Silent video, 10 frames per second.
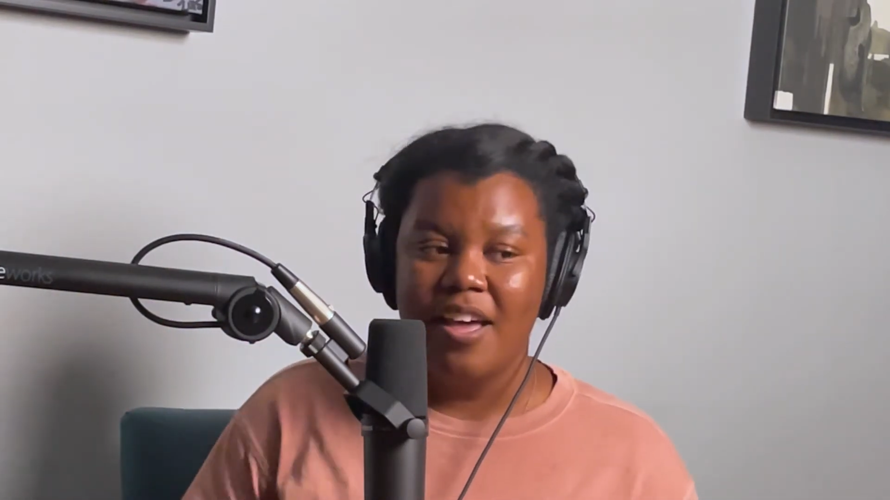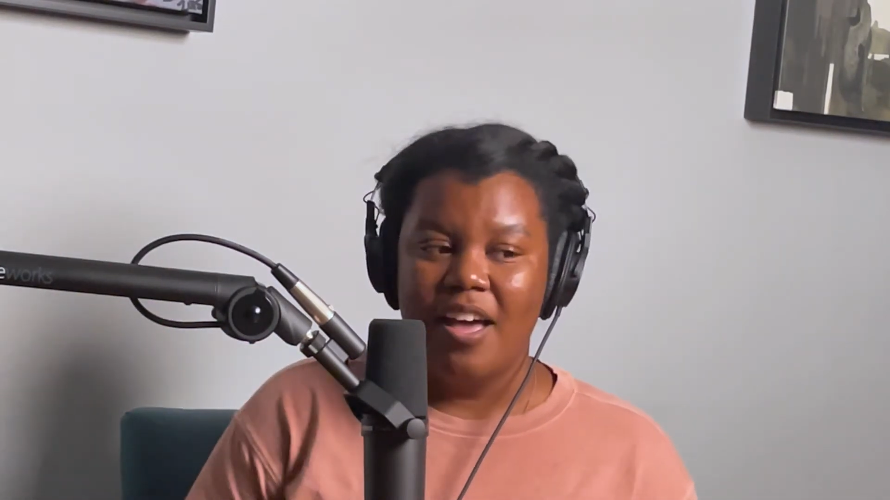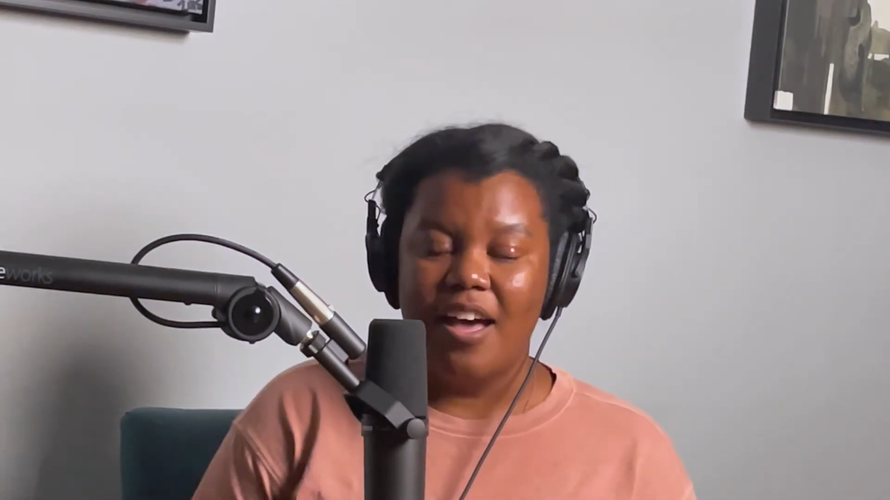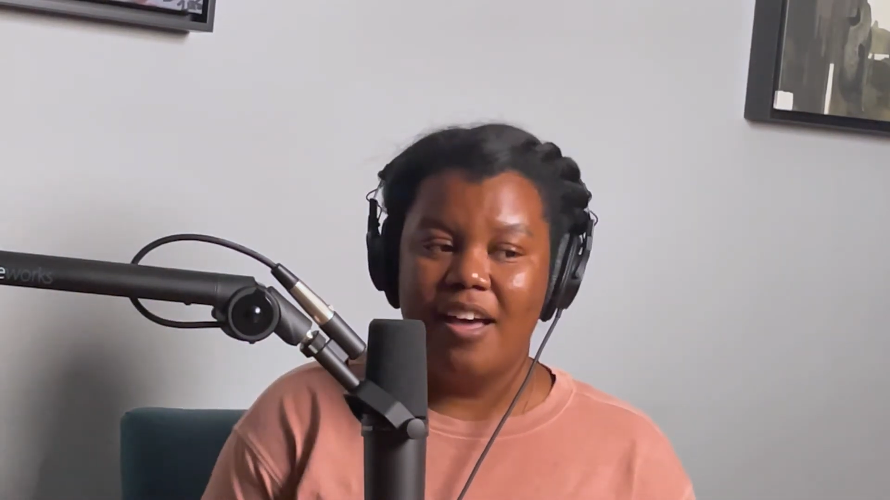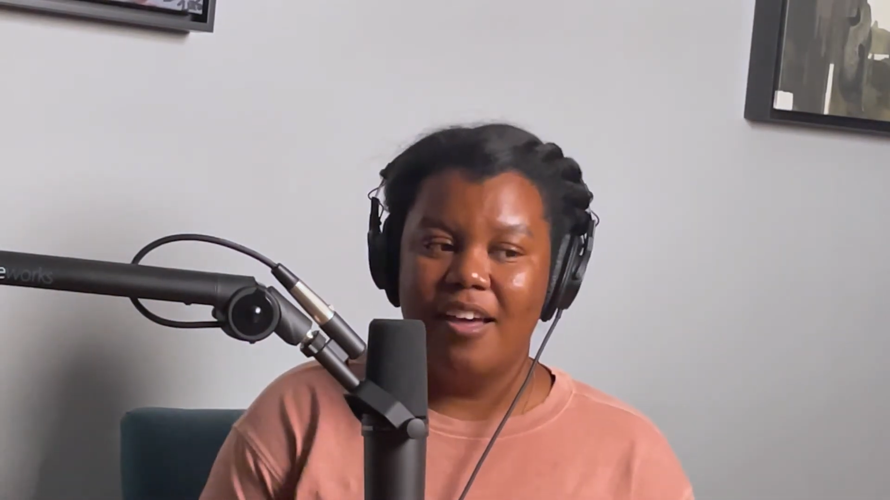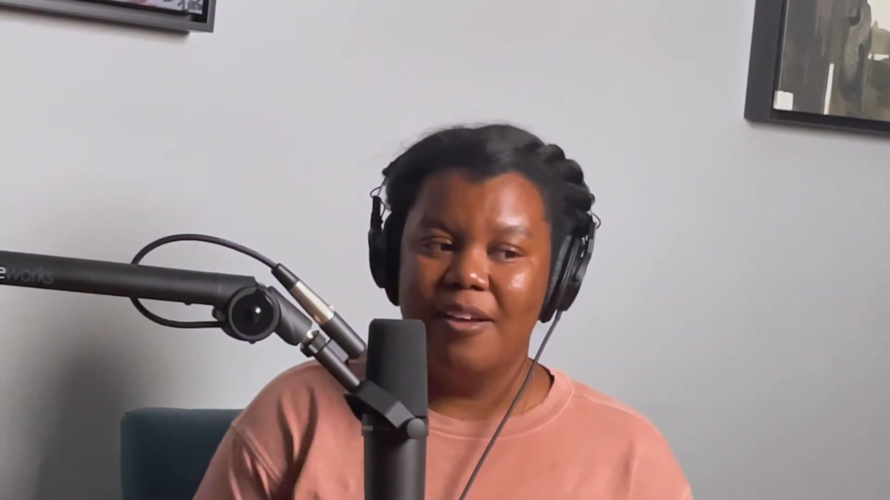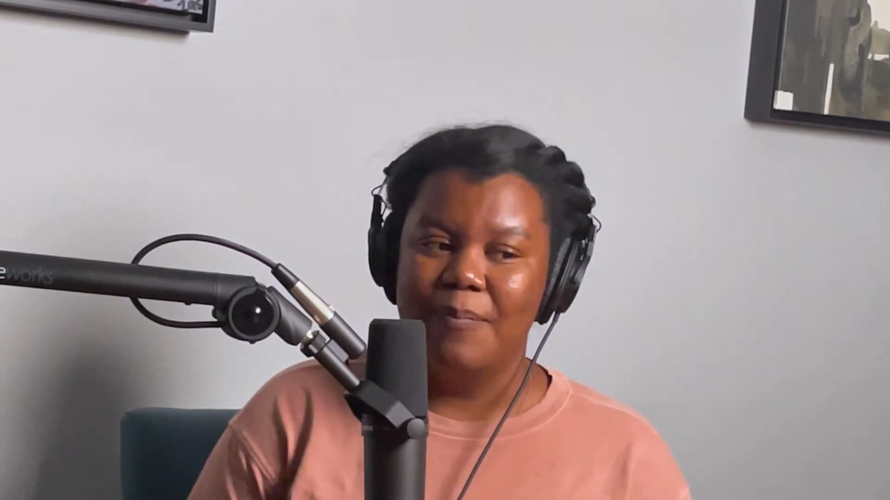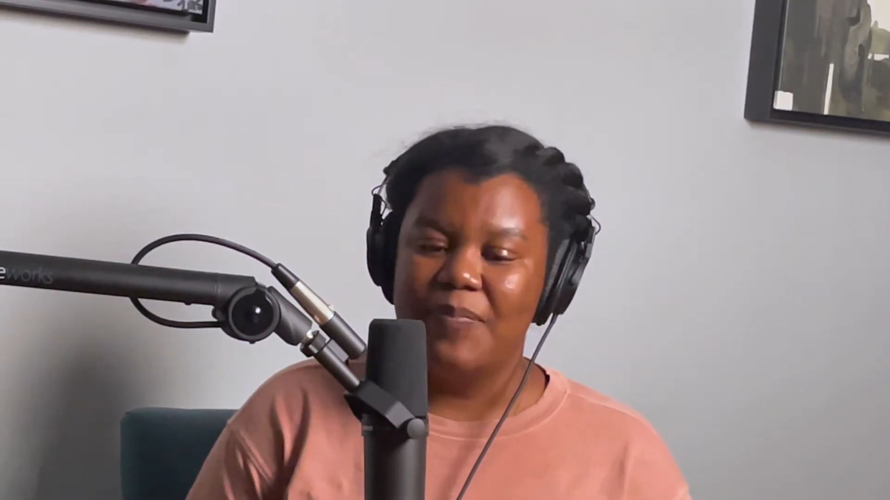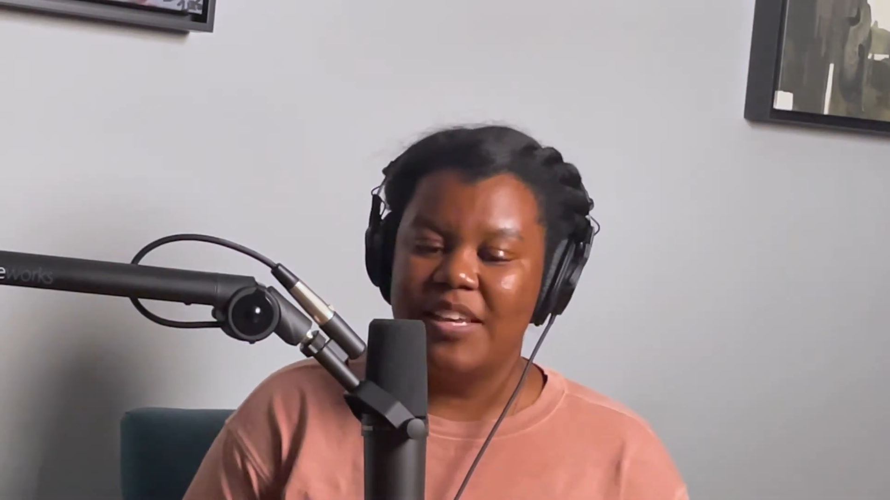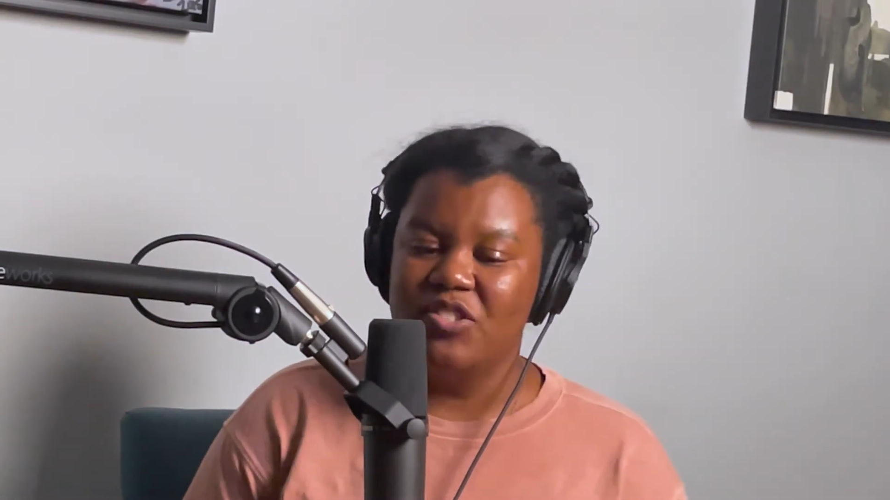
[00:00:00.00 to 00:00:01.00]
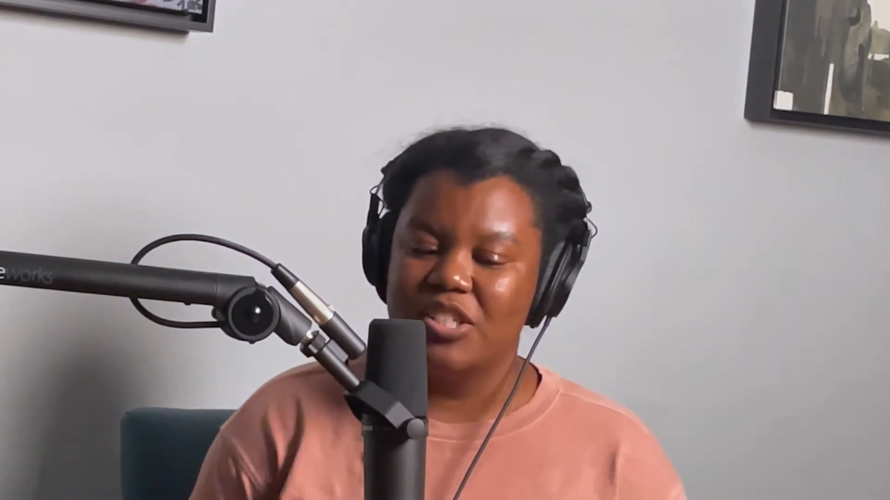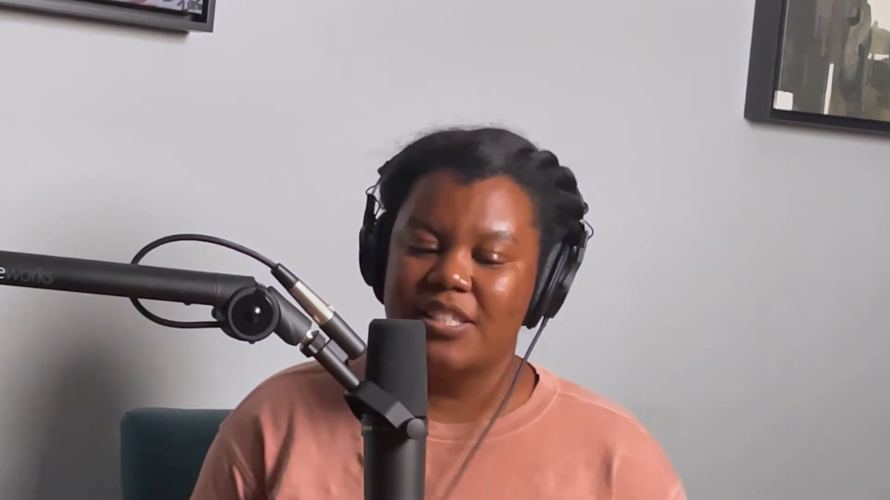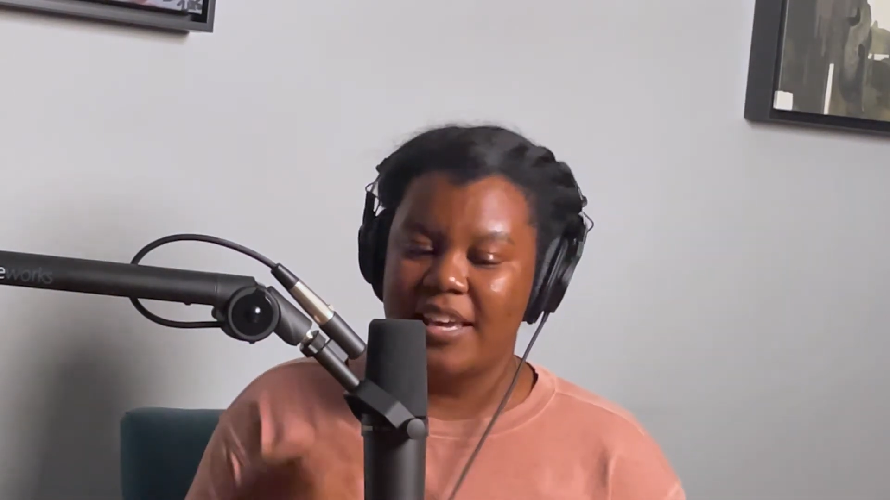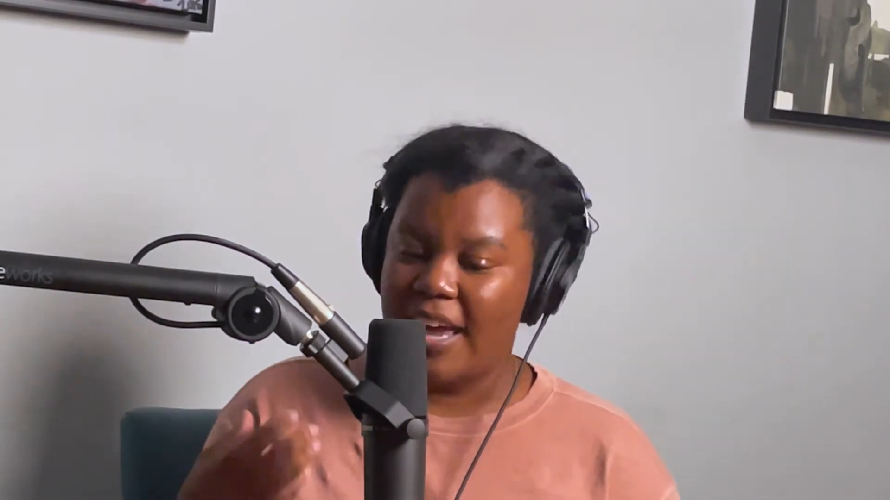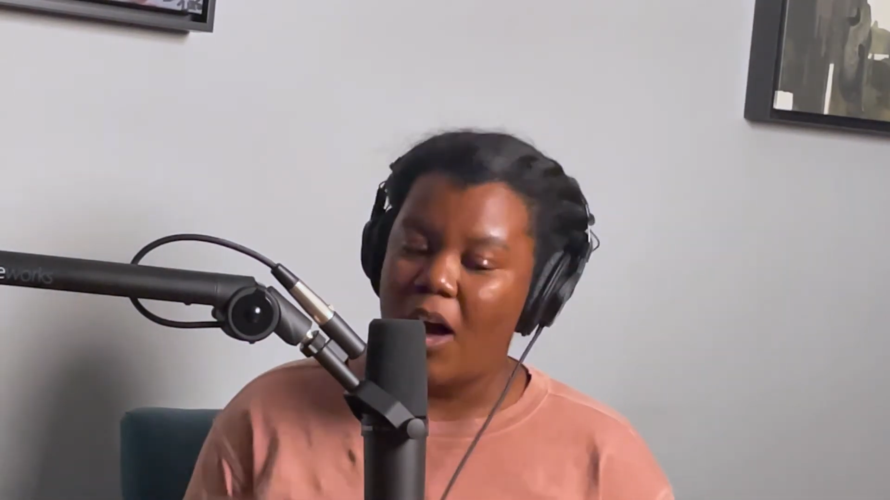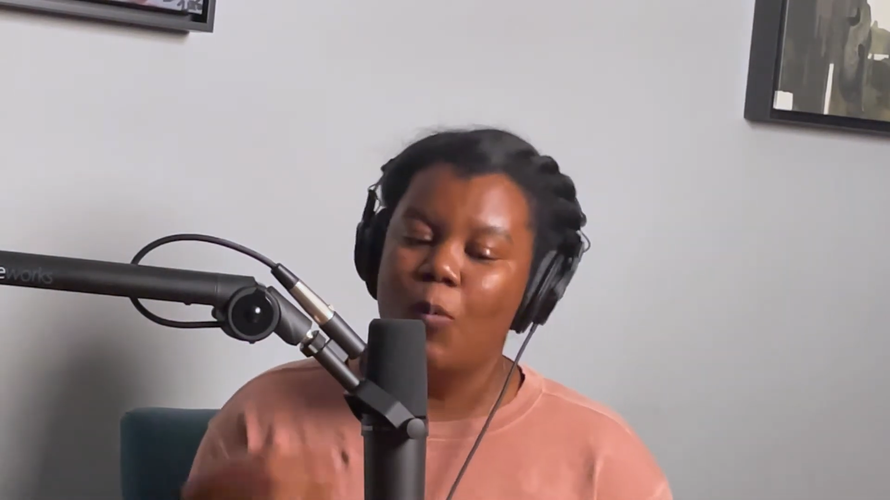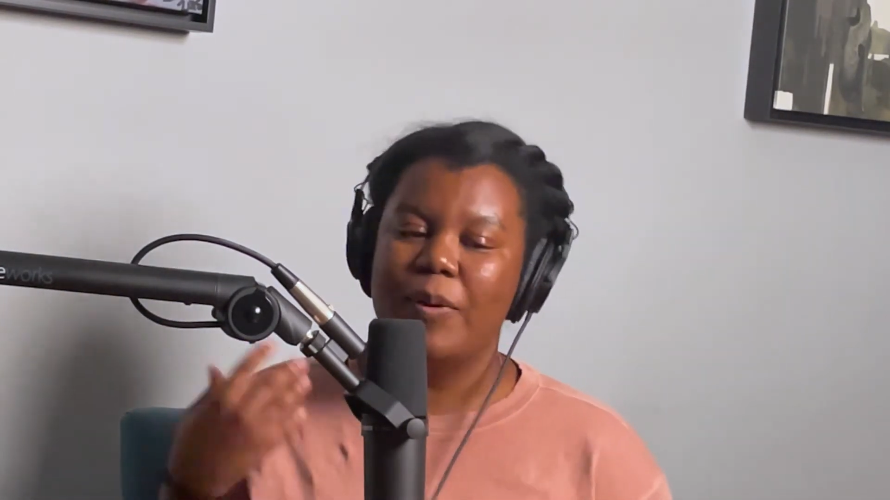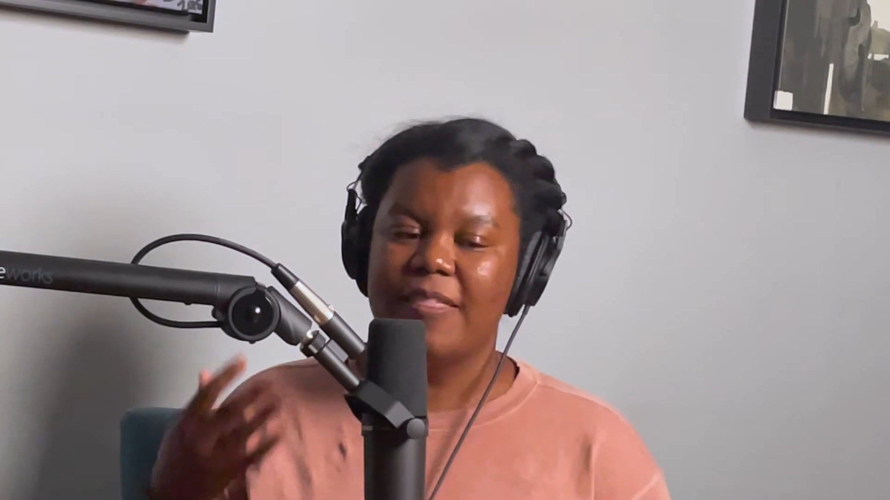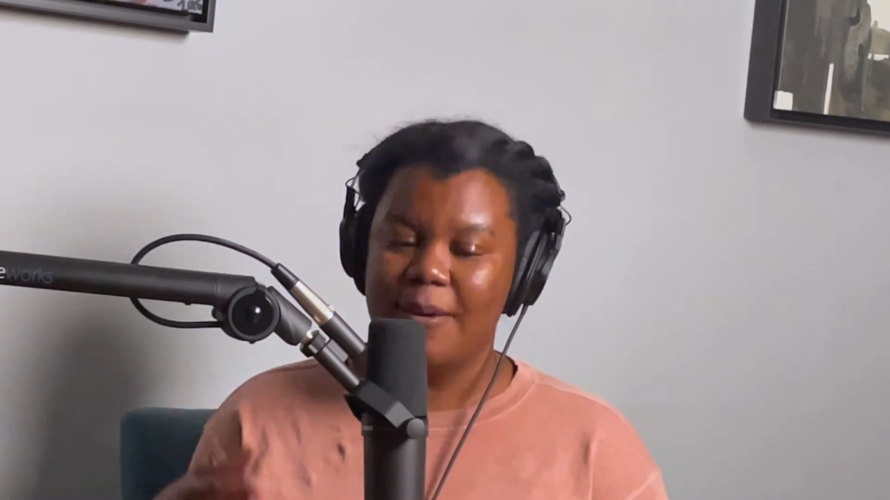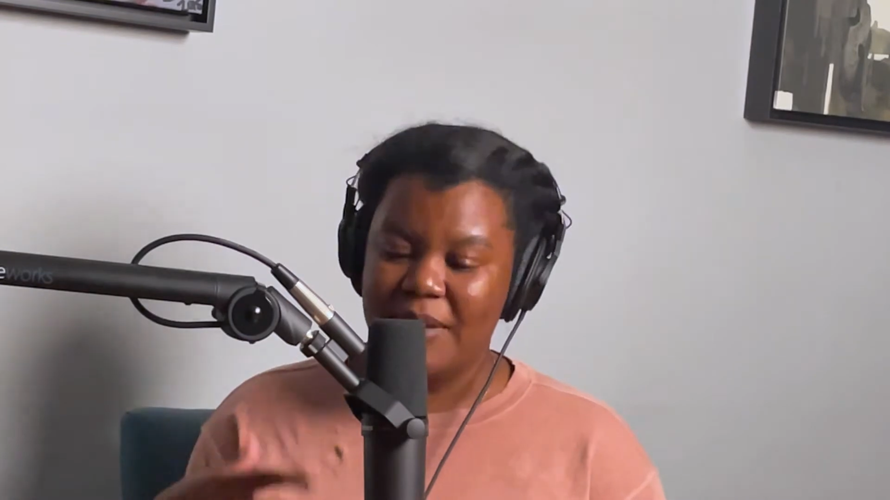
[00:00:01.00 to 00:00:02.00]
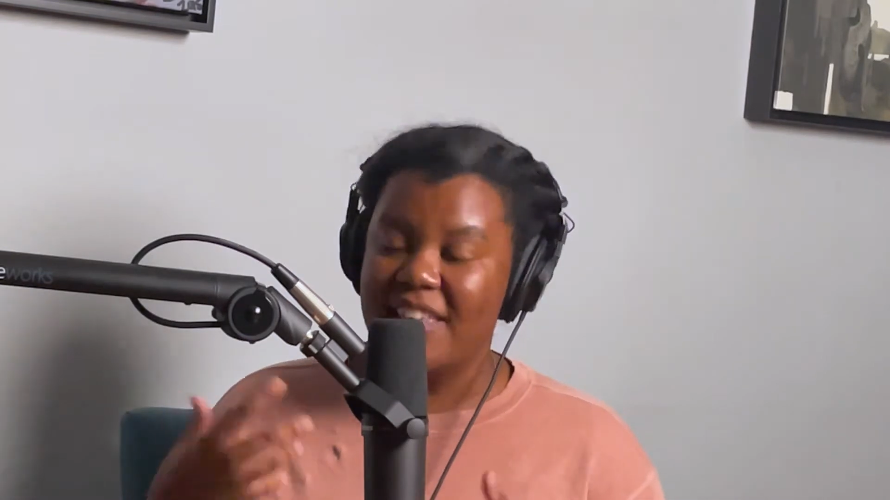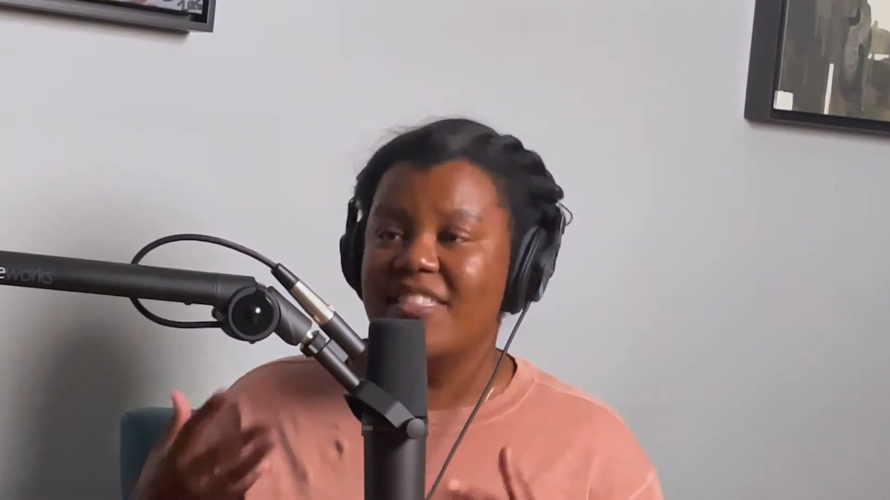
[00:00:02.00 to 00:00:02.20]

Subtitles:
And just like helping them get